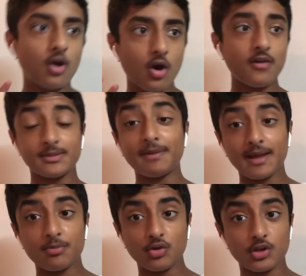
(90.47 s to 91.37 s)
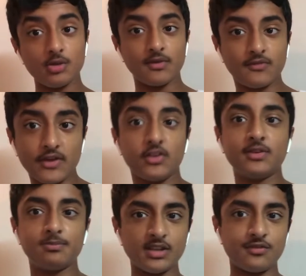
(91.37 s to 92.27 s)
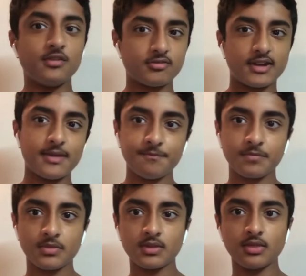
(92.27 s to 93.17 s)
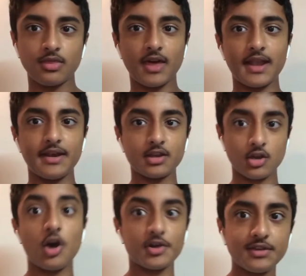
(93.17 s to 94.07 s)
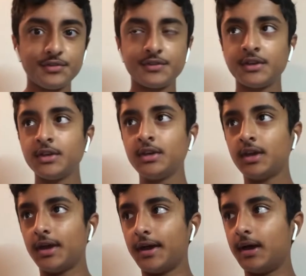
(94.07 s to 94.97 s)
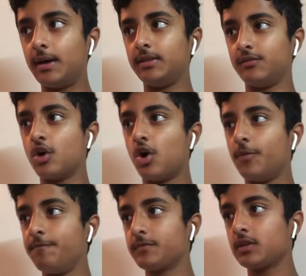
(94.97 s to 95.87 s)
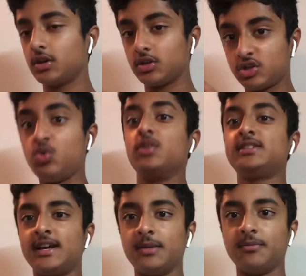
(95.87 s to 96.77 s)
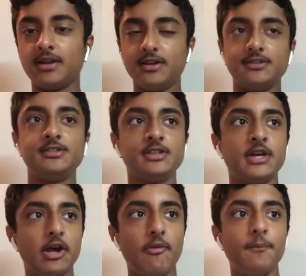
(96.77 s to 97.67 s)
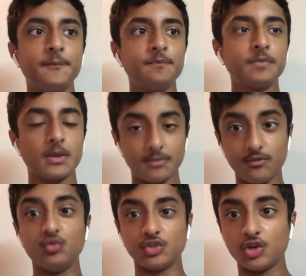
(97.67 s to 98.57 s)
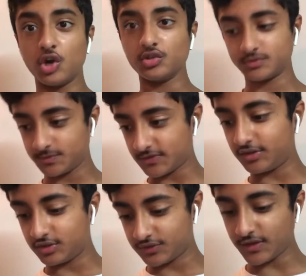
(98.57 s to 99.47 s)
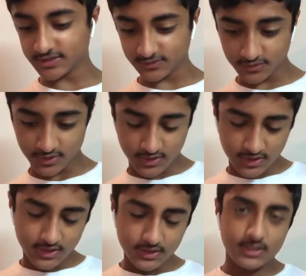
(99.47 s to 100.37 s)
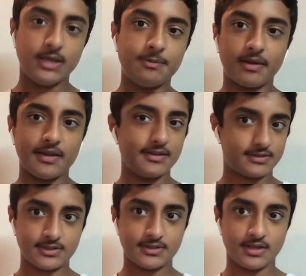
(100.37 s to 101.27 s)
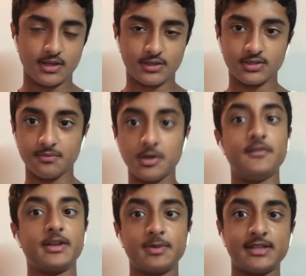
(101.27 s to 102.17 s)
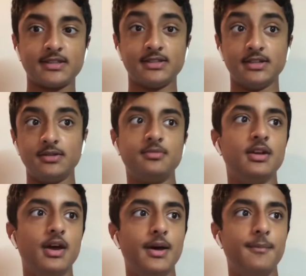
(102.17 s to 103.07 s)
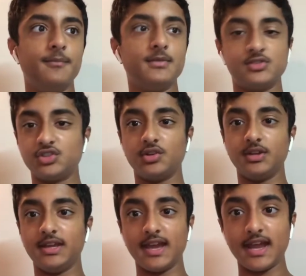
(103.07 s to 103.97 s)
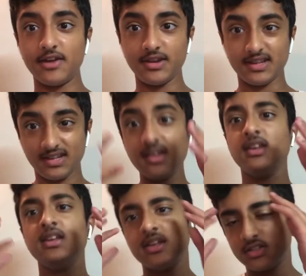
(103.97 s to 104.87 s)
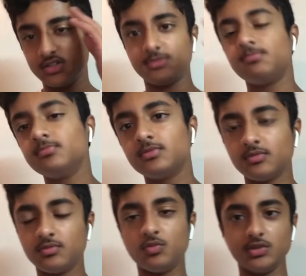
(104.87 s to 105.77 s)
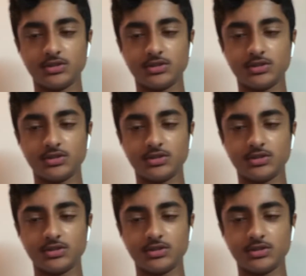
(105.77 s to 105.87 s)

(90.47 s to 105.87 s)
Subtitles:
Obviously Blackpool are going to be a very different threat than Cardiff. They've got quality attacking players. They've also got some very good defensive key players like Marmanek Pateta and Sonny Carey, and just one